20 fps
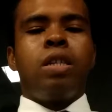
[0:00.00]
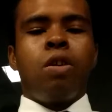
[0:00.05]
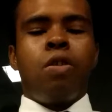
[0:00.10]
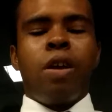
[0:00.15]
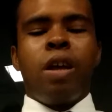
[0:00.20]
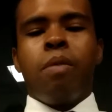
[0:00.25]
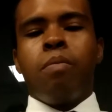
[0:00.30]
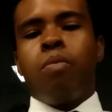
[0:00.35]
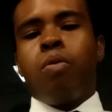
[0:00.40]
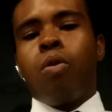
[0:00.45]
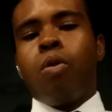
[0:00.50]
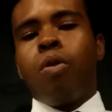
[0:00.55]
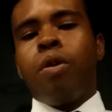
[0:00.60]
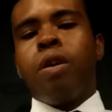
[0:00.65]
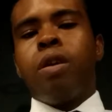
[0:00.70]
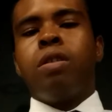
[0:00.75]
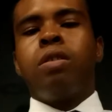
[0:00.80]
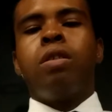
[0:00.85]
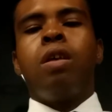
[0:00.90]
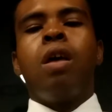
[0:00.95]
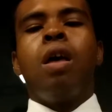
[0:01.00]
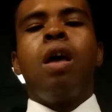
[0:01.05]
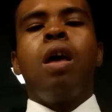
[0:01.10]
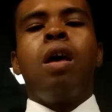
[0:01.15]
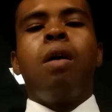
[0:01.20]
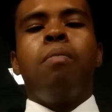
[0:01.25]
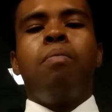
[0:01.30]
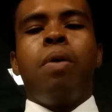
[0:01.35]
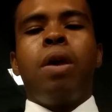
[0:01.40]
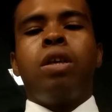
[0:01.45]
our employees,
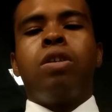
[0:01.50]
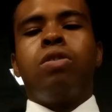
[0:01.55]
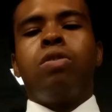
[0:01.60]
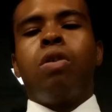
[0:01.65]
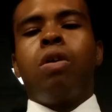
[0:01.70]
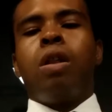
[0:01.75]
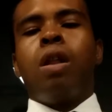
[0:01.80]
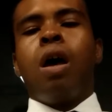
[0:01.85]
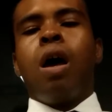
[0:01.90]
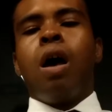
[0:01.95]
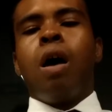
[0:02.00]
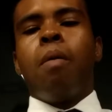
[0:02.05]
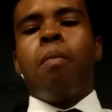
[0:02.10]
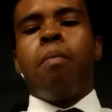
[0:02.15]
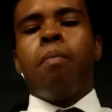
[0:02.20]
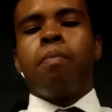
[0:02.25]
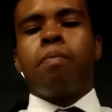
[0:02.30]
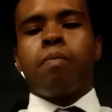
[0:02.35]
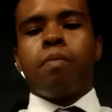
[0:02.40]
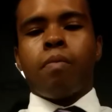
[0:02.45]
based on